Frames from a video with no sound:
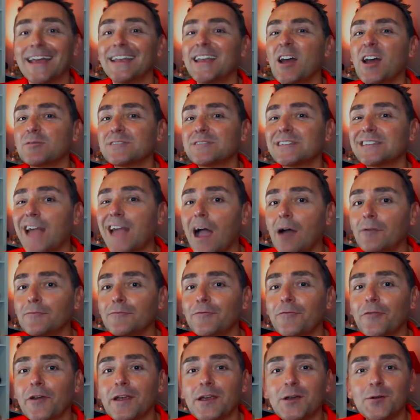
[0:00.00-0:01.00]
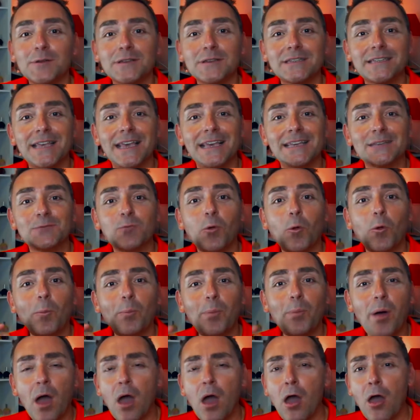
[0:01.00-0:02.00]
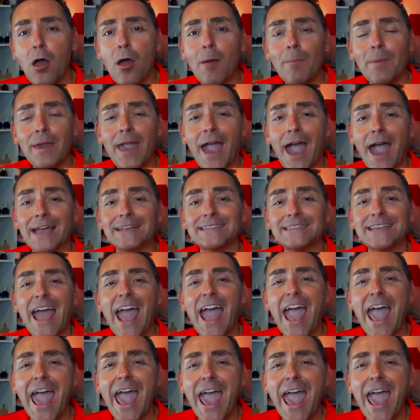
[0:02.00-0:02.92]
Now sound frequencies will permeate